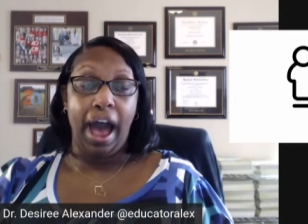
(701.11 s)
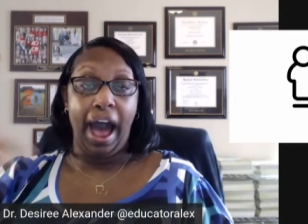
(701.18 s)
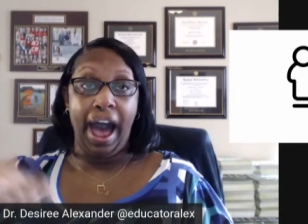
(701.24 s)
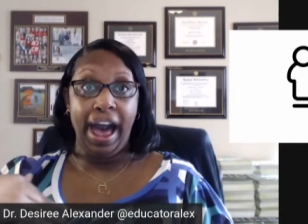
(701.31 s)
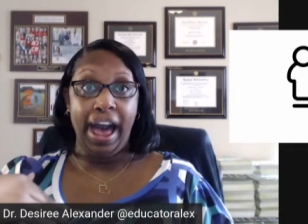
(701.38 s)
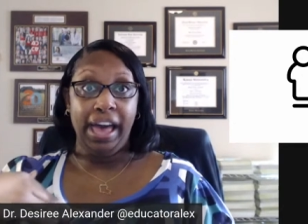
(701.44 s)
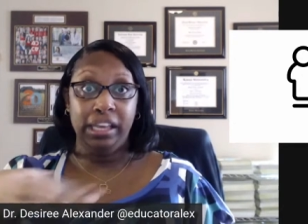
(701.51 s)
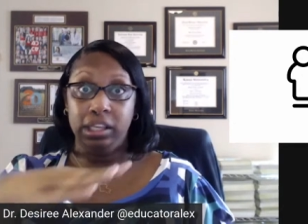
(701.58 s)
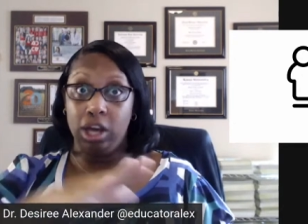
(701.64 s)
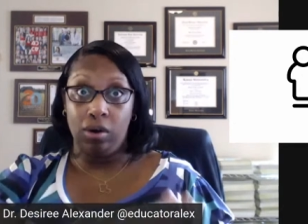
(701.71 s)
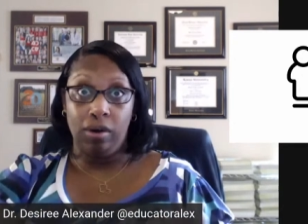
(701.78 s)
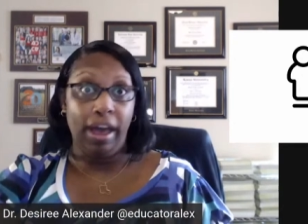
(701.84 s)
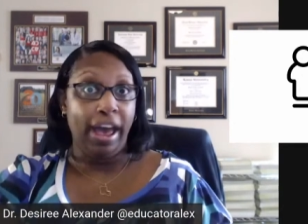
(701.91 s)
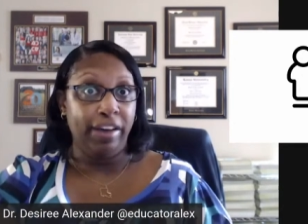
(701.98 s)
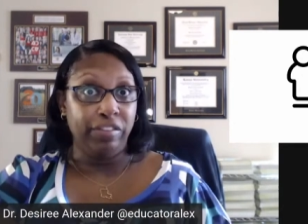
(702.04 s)
I
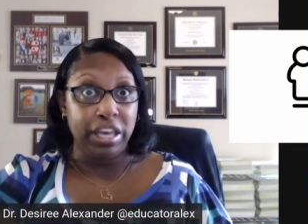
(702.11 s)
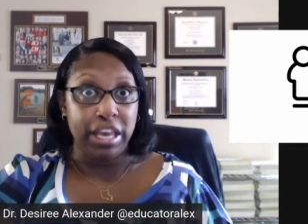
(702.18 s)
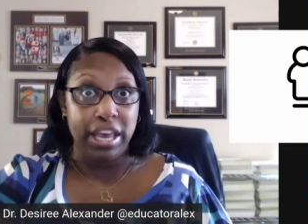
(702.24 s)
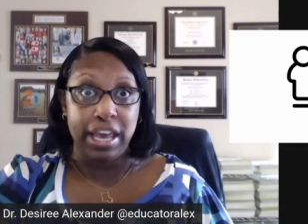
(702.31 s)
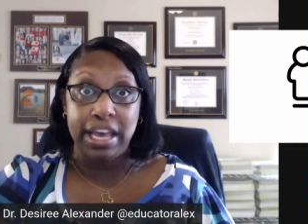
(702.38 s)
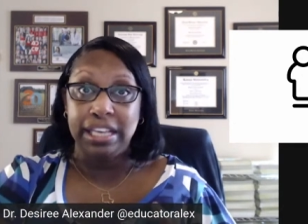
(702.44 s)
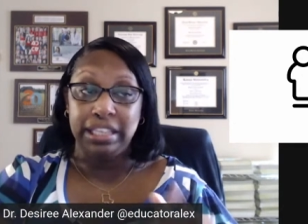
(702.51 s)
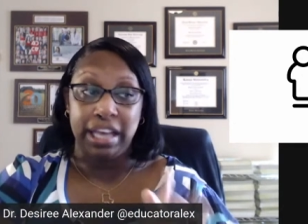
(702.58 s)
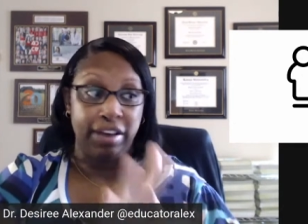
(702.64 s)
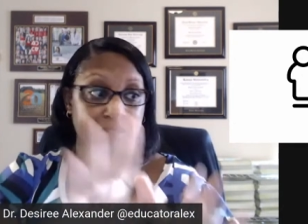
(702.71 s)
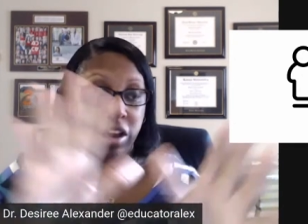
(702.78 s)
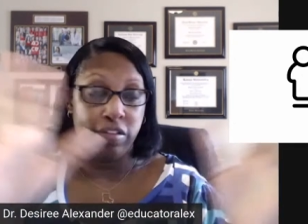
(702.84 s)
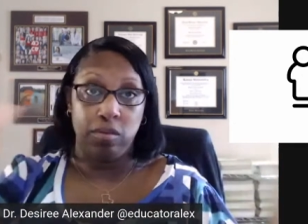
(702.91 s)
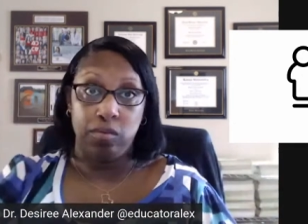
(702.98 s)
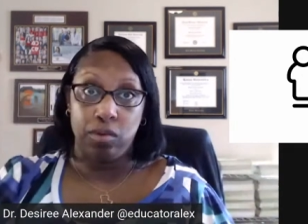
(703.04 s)
don't have kids. I've
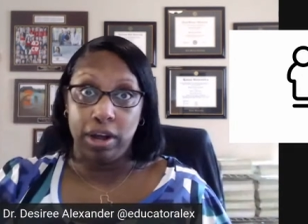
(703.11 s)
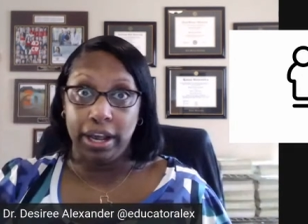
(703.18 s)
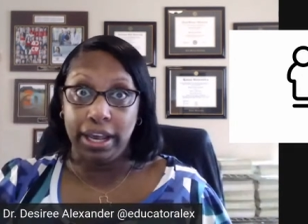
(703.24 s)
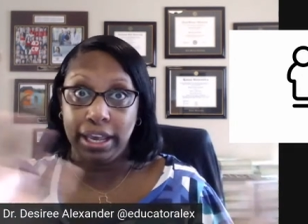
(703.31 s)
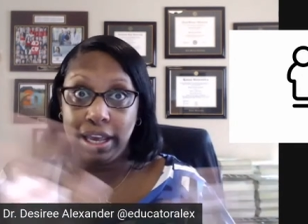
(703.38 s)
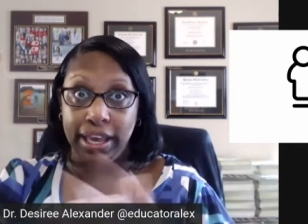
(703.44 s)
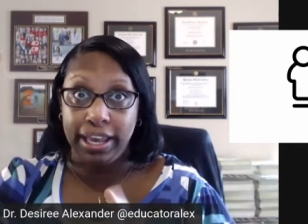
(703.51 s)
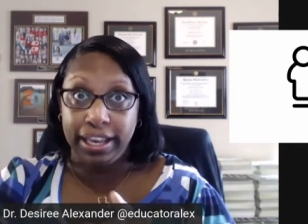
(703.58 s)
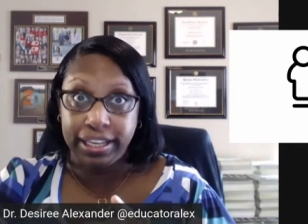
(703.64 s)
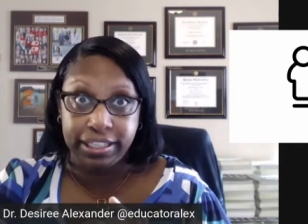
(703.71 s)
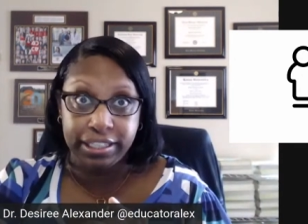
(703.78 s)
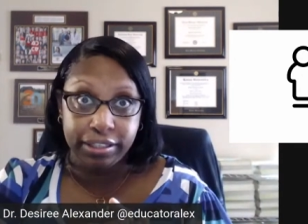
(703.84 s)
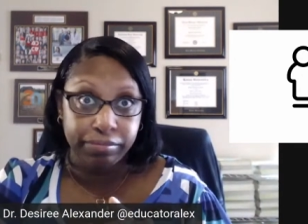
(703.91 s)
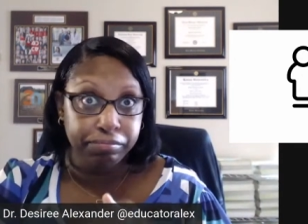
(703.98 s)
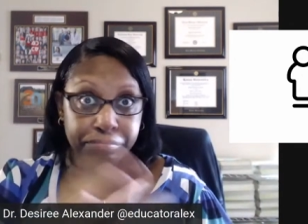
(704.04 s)
never wanted
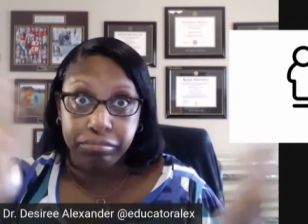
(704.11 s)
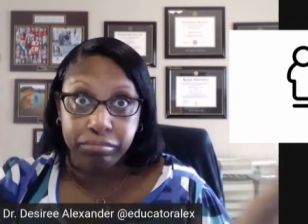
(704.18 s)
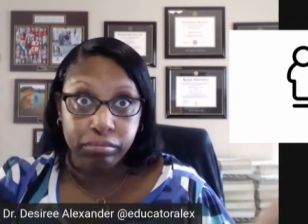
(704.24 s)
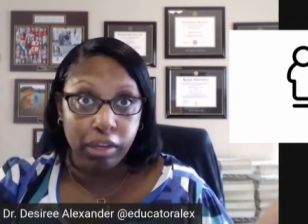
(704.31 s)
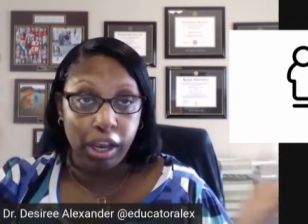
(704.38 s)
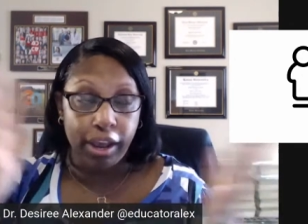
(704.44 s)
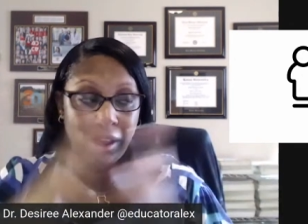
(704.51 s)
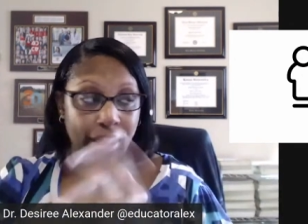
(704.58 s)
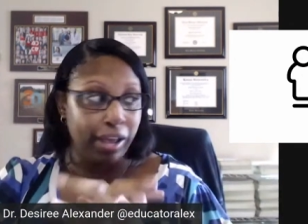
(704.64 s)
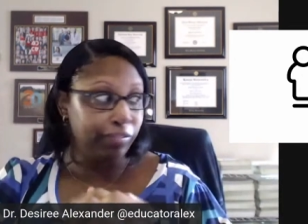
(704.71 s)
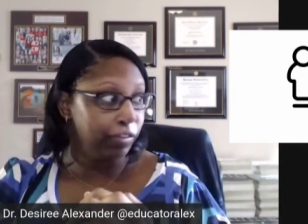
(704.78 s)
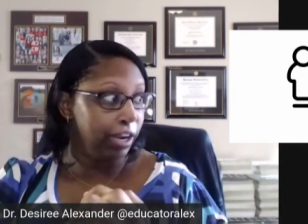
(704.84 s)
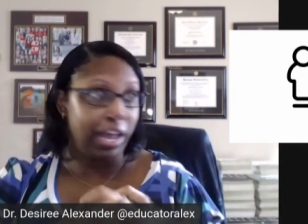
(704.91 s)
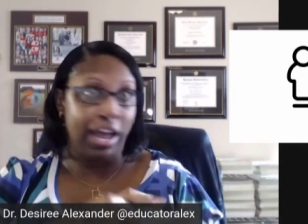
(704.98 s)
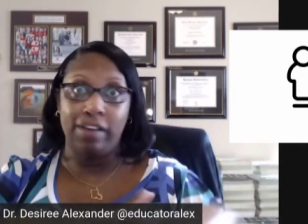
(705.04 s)
kids. Okay, I
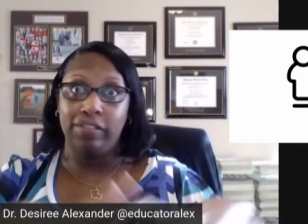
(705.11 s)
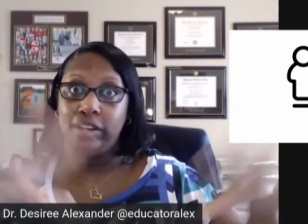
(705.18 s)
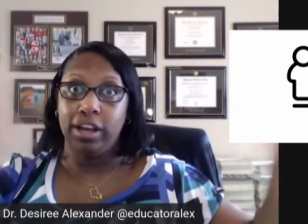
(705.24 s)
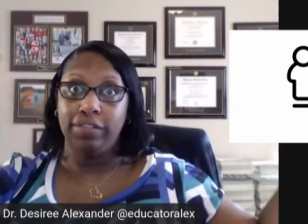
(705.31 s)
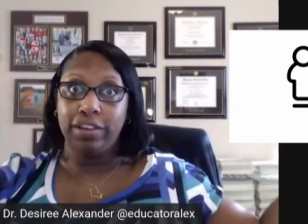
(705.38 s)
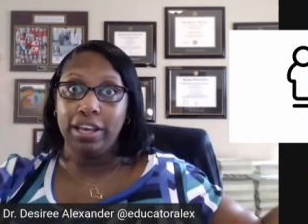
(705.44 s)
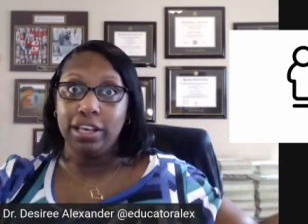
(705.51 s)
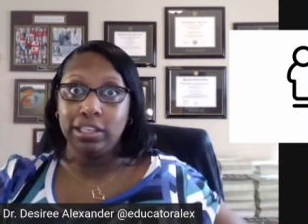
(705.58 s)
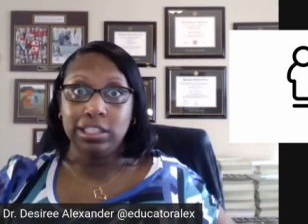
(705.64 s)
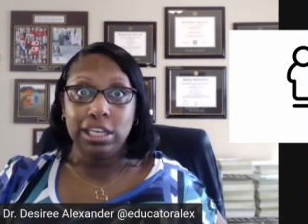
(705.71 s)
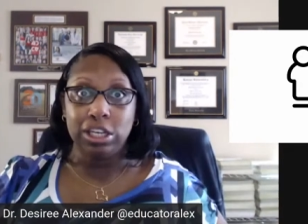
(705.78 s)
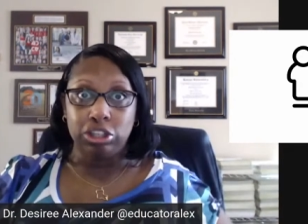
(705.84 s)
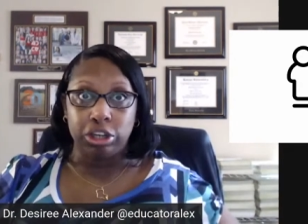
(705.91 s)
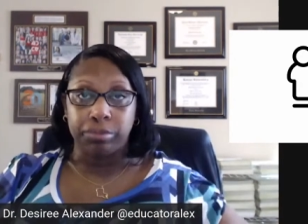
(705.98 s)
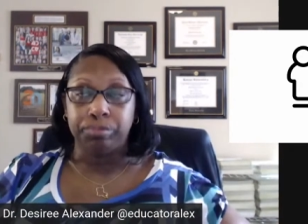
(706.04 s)
feel like I have enough kids
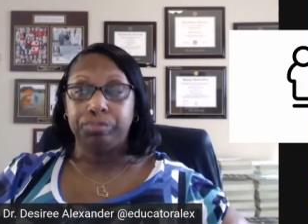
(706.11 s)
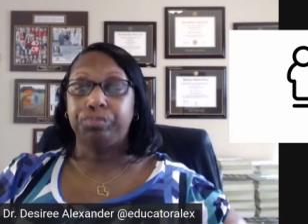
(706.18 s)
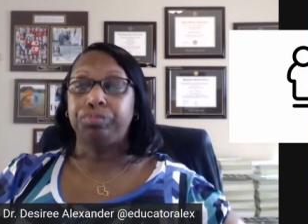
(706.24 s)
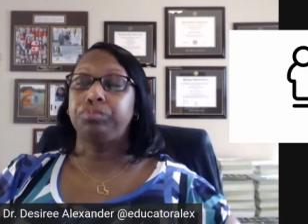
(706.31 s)
teaching.